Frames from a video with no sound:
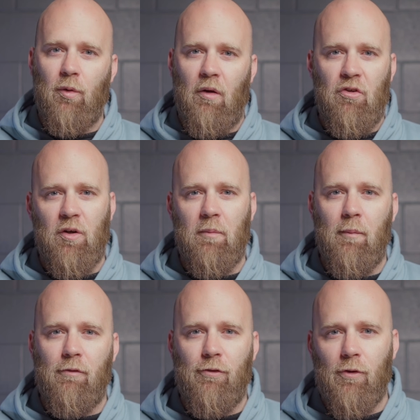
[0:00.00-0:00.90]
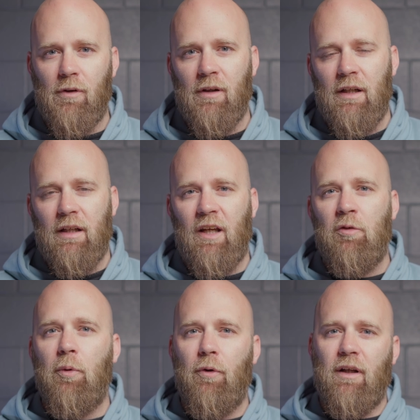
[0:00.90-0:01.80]
to what I was talking about before,
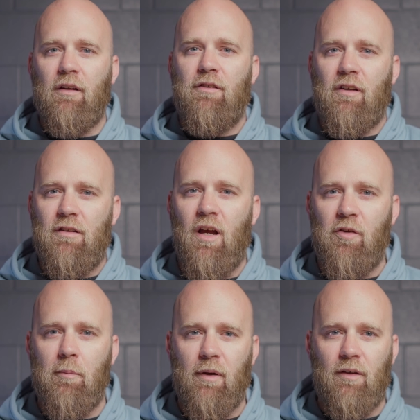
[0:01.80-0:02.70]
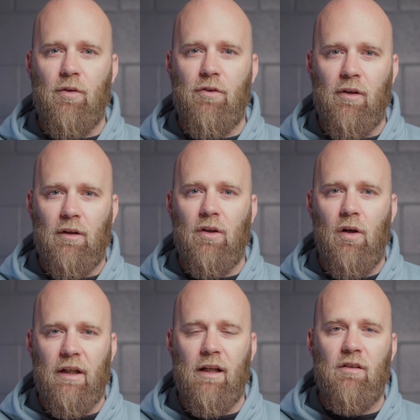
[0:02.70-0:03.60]
exporting at 6,000 pixels on the
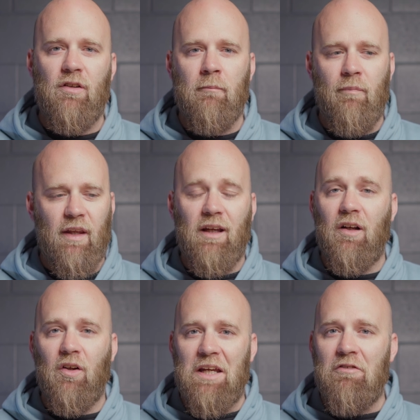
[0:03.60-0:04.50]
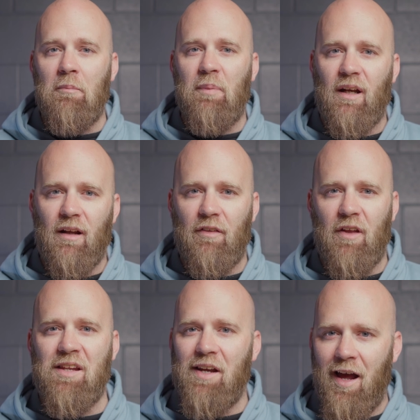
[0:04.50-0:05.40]
long edge, they're going to look even better
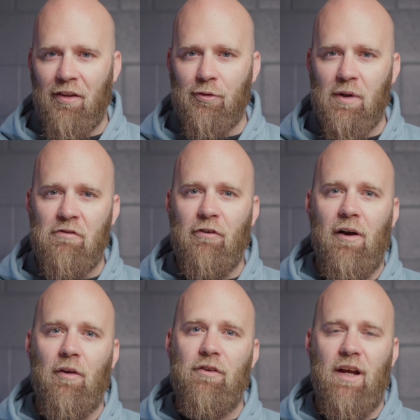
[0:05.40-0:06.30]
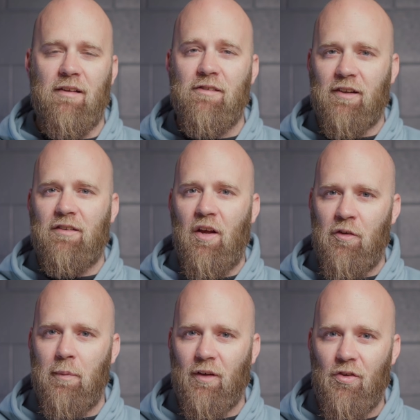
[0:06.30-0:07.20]
than the R3 files at
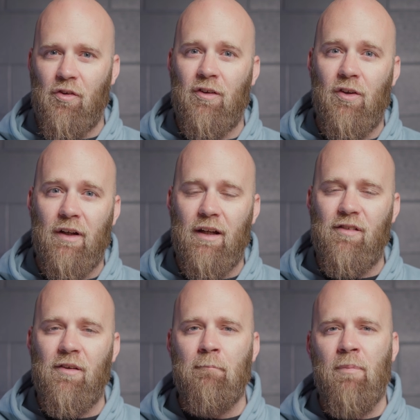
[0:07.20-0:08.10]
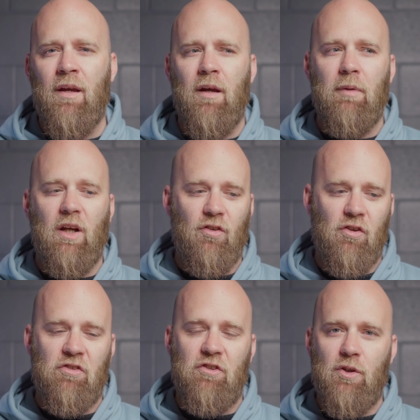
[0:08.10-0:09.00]
6,000 pixels on the long edge, because
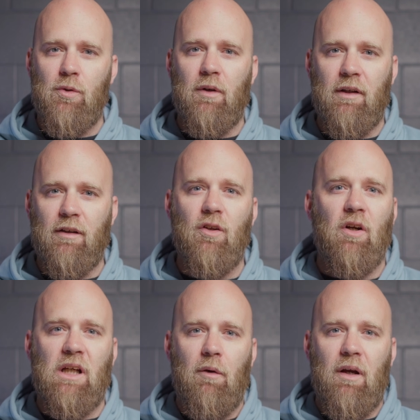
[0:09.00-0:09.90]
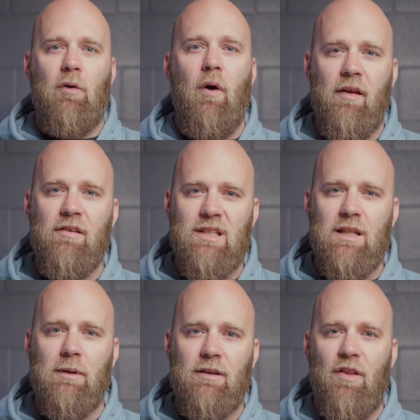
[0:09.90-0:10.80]
you're still not going quite as
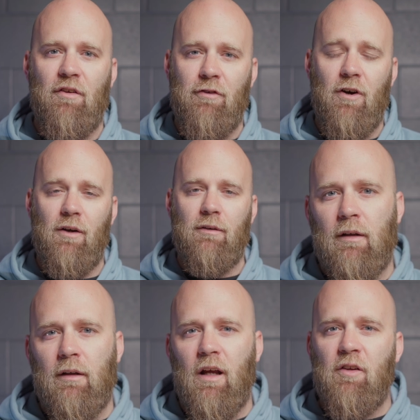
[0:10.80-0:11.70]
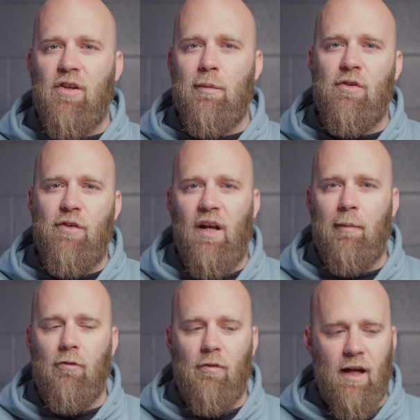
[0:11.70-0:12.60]
deep into the file. Now, in terms of
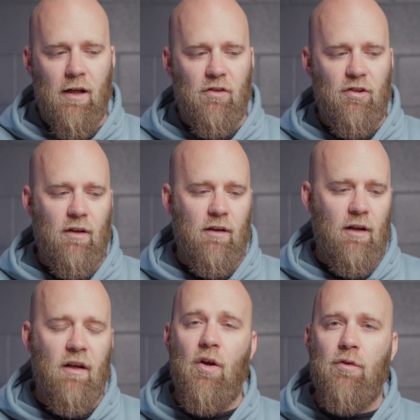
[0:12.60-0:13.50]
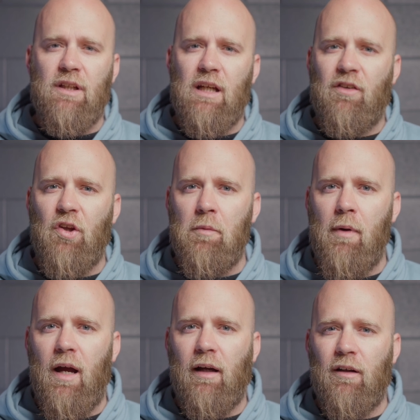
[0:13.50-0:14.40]
dynamic range, I know
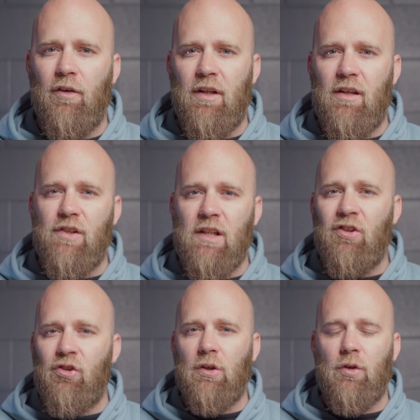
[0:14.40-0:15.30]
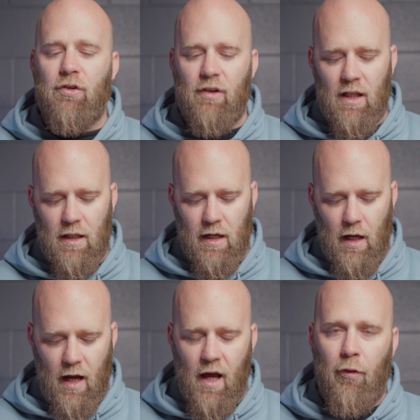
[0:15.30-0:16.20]
DxOMark on their sensor scores say
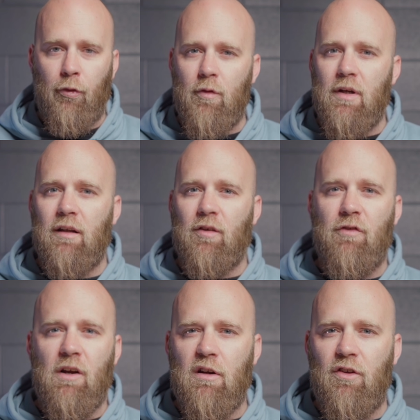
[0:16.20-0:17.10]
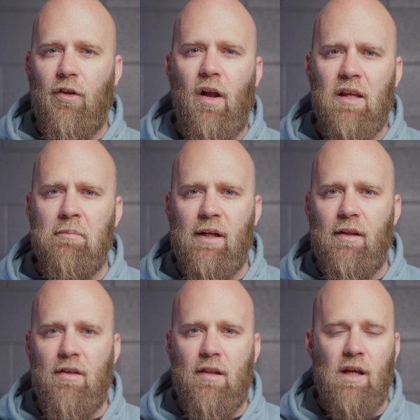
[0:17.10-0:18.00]
the R3 is very slightly
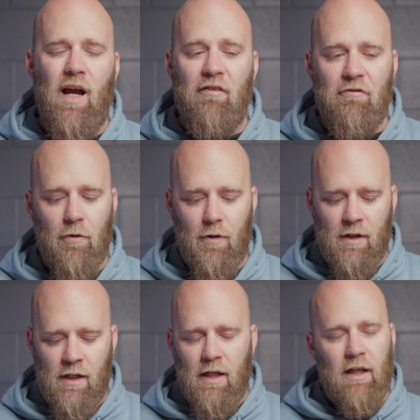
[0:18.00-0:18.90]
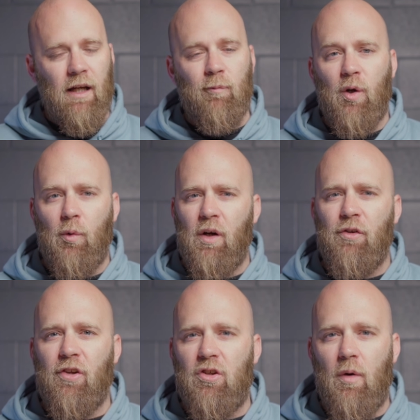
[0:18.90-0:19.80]
better than the R4. In real
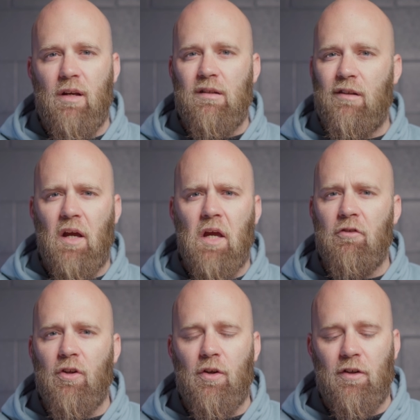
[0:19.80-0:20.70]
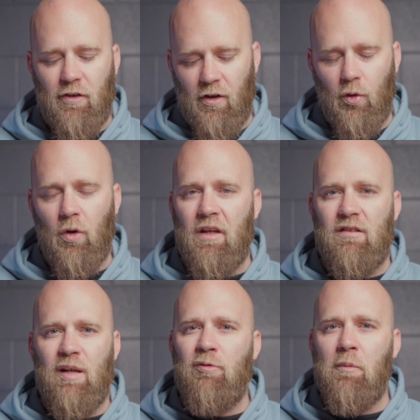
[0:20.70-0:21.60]
world situations, I haven't noticed it at all. They
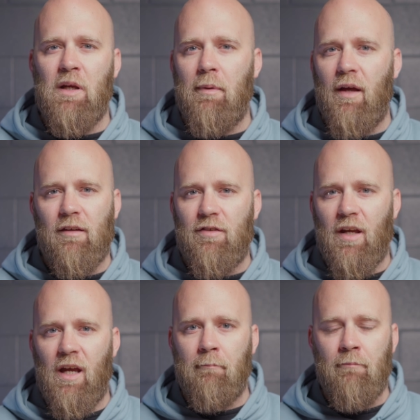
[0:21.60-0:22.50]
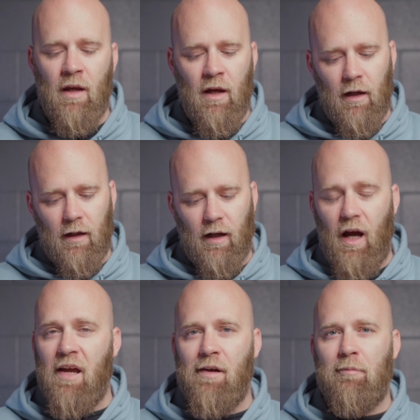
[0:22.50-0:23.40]
seem to be about the same.
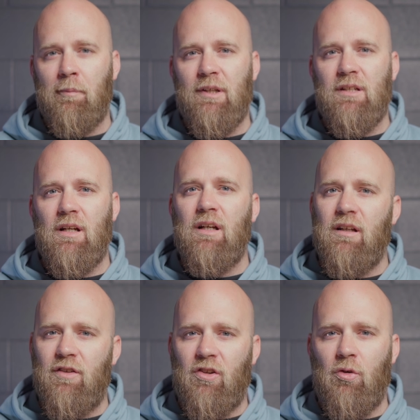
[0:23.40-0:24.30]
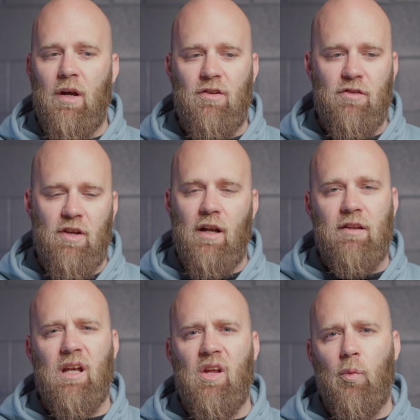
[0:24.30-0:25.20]
I haven't been in any situations
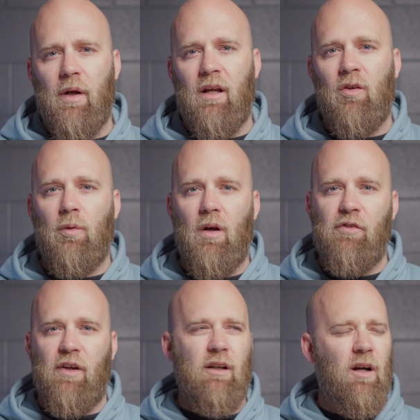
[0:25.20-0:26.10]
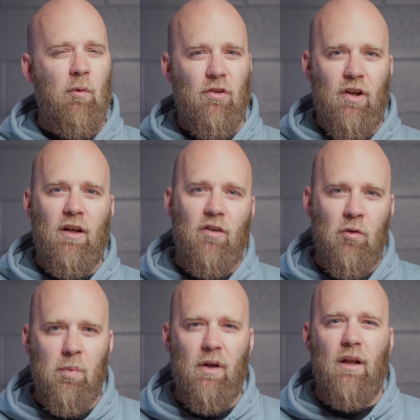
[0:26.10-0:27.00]
editing these weddings where I was like, oh, I wish I could
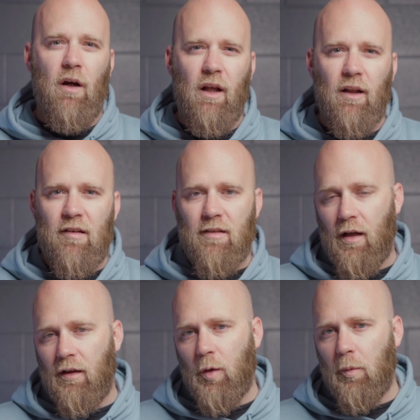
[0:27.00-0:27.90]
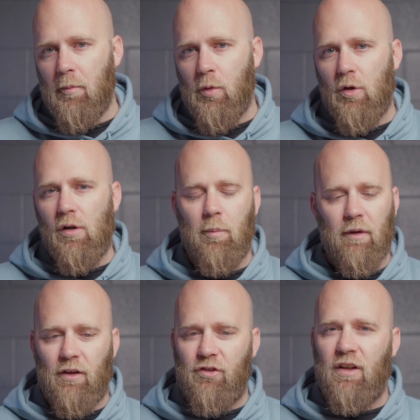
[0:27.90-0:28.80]
just bring the highlights down a little bit more or
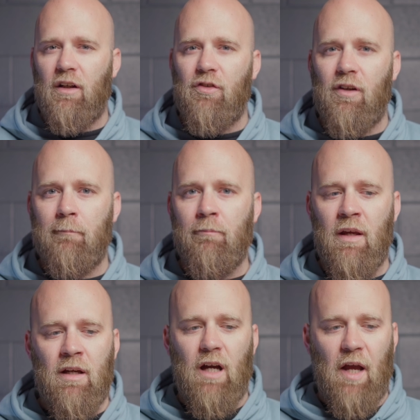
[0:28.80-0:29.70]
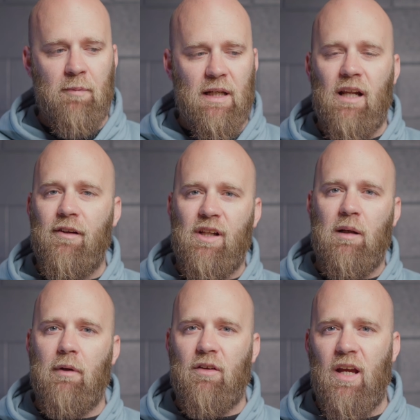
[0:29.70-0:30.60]
bring the shadows up. I've been editing
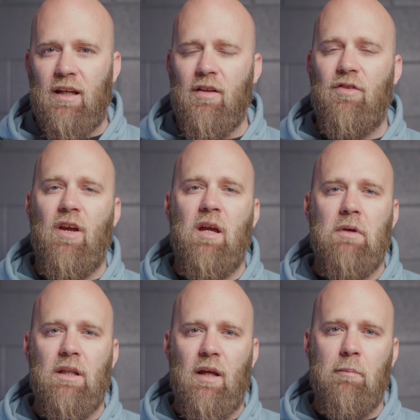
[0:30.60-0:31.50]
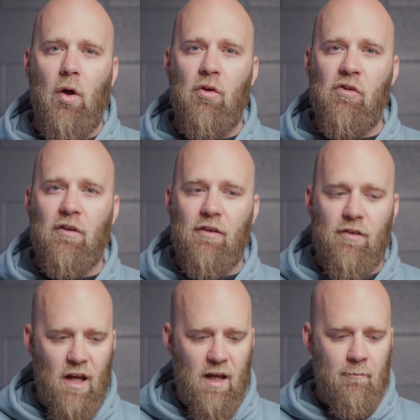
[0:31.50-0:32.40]
them exactly the same, and they both look the
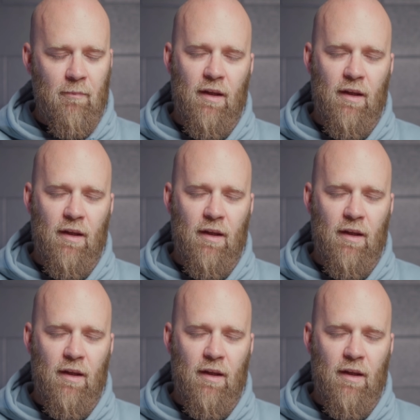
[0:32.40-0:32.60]
same.